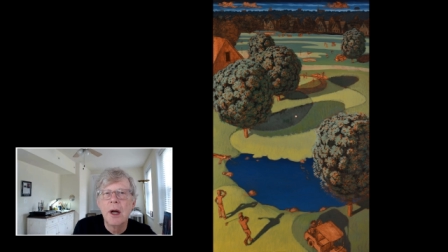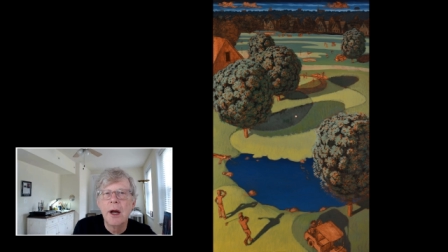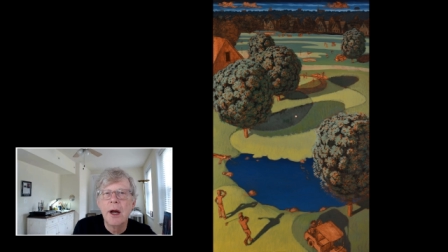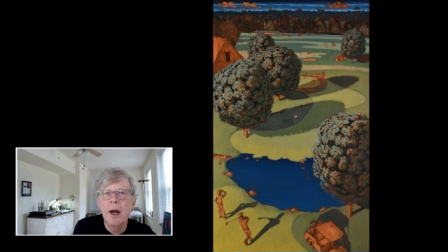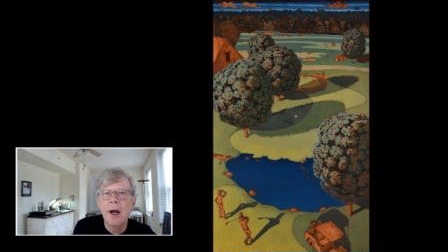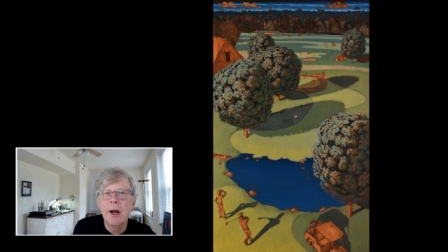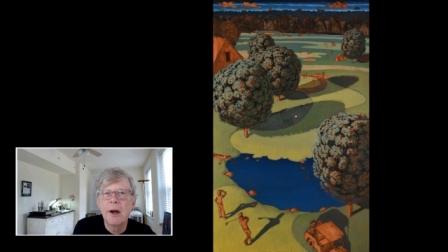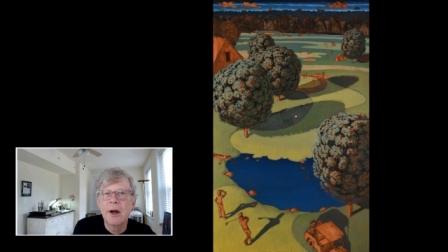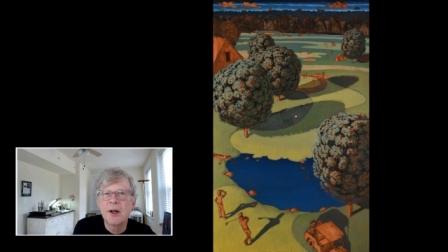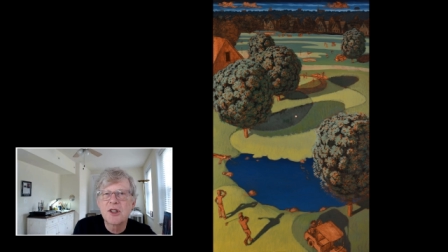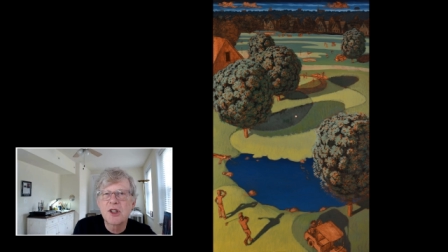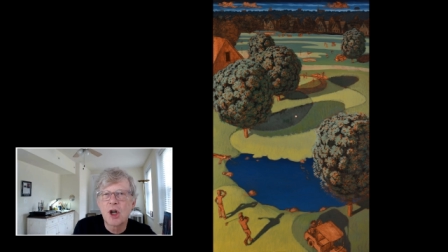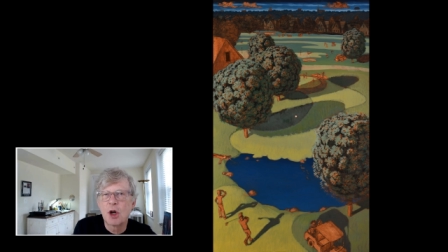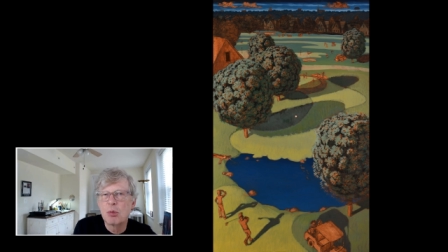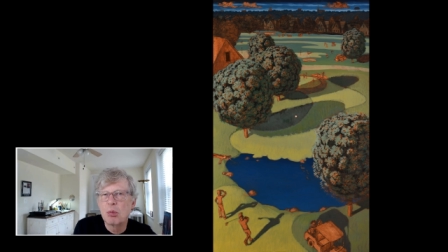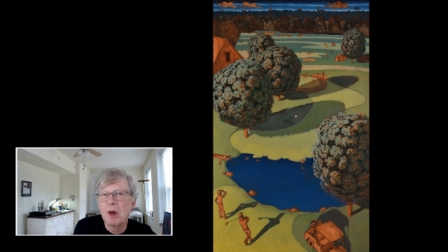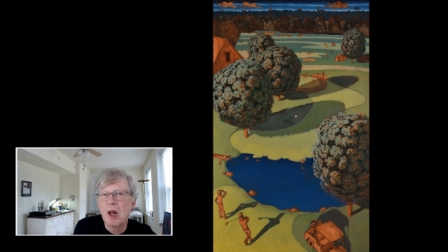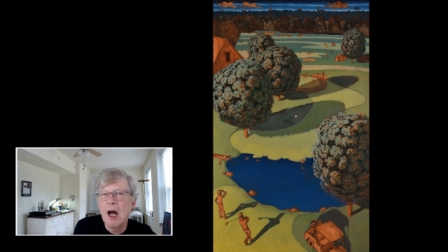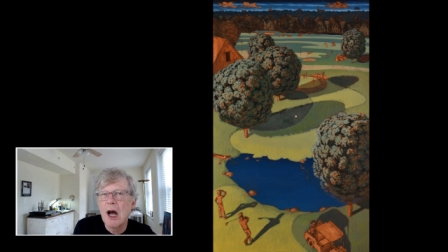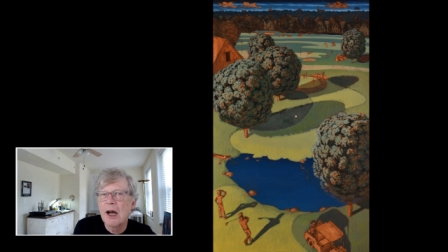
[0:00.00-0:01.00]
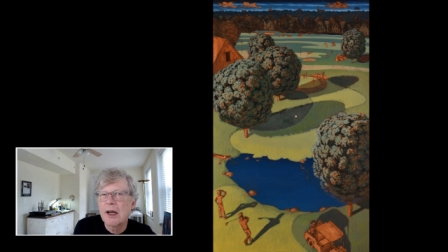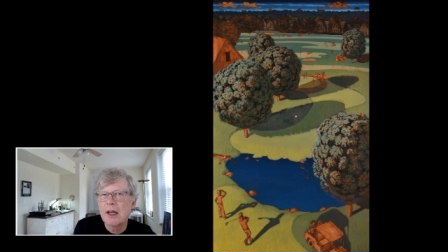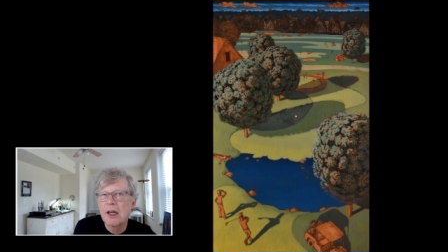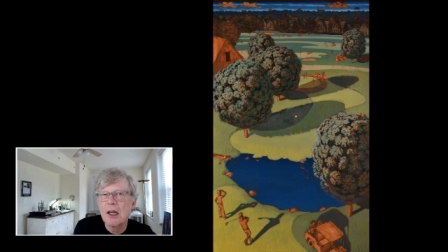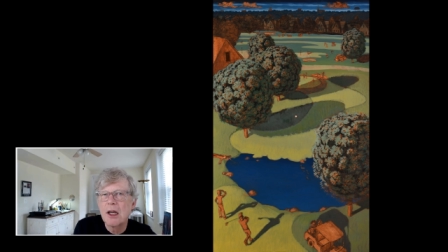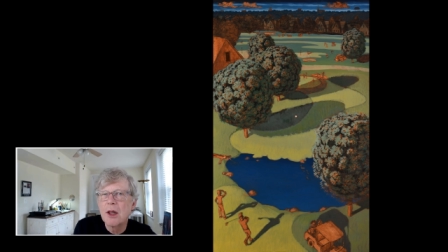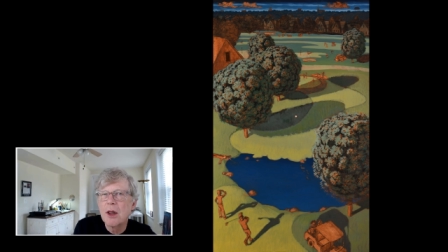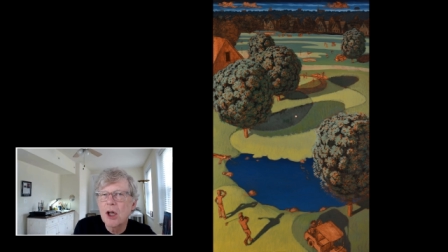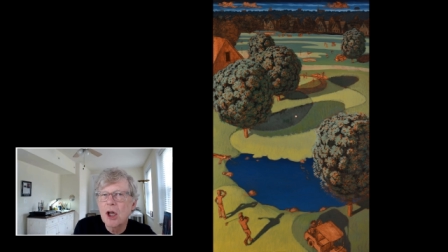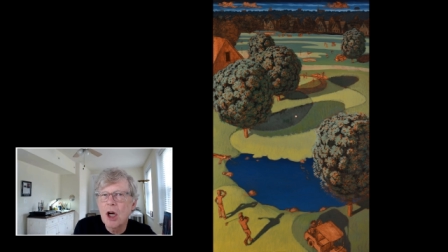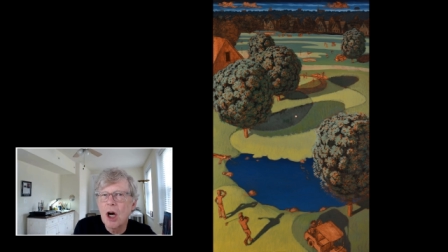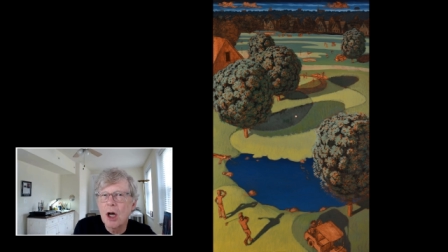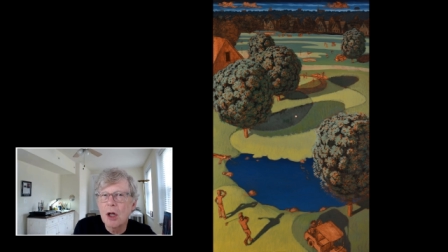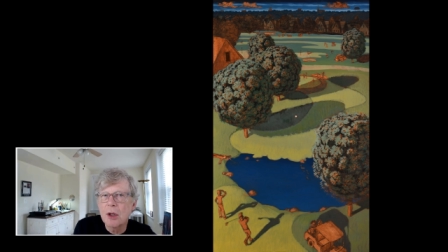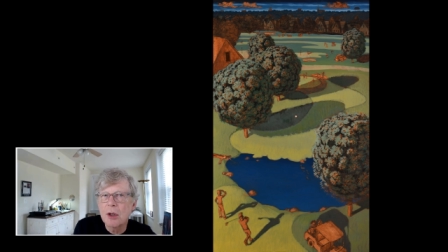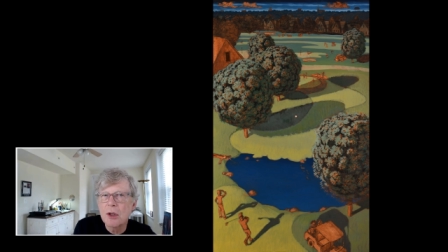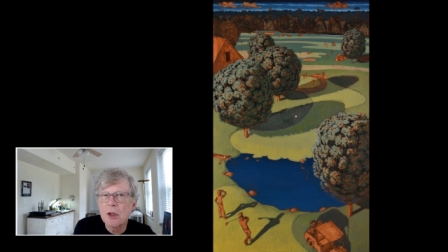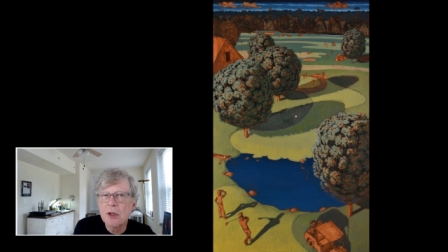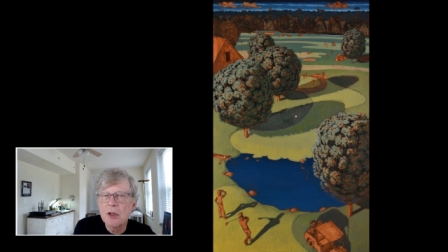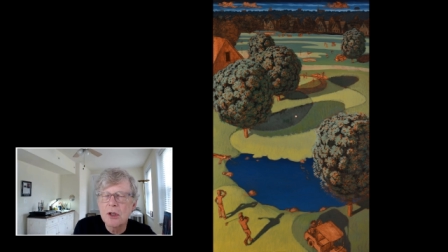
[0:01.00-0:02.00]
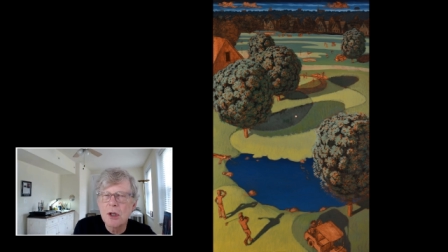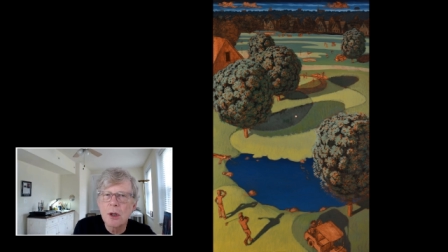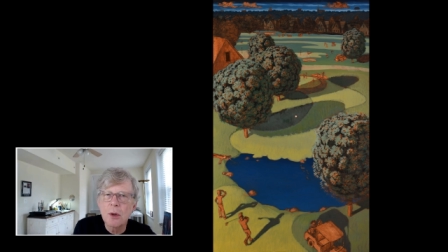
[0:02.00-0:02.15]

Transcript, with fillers: And I started blocking in the colors,